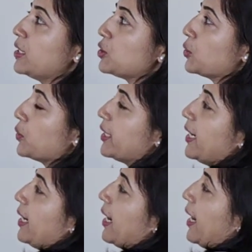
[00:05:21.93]
So
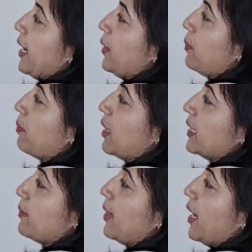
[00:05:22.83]
here 8
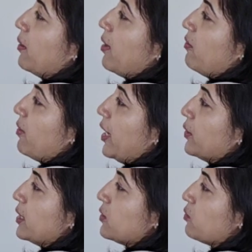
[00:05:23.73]
multiplied by
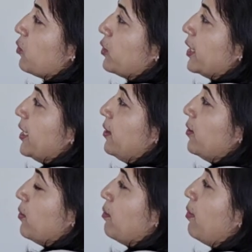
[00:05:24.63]
5 is 40
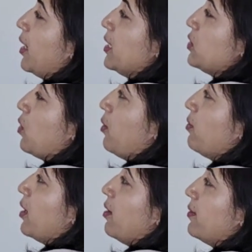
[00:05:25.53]
plus of
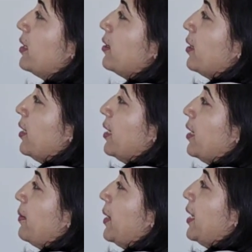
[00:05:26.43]
our
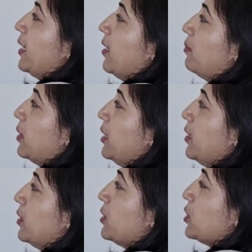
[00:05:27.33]
remaining number.
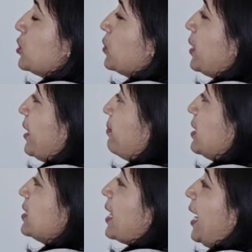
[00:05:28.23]
So that
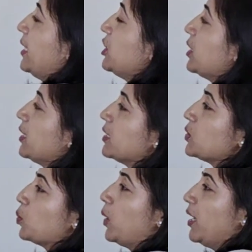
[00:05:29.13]
means addition
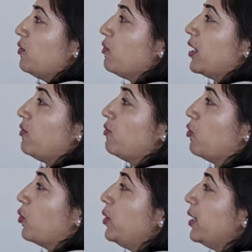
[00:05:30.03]
is
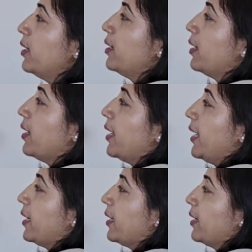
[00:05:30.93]

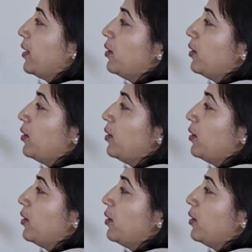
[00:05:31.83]
1148.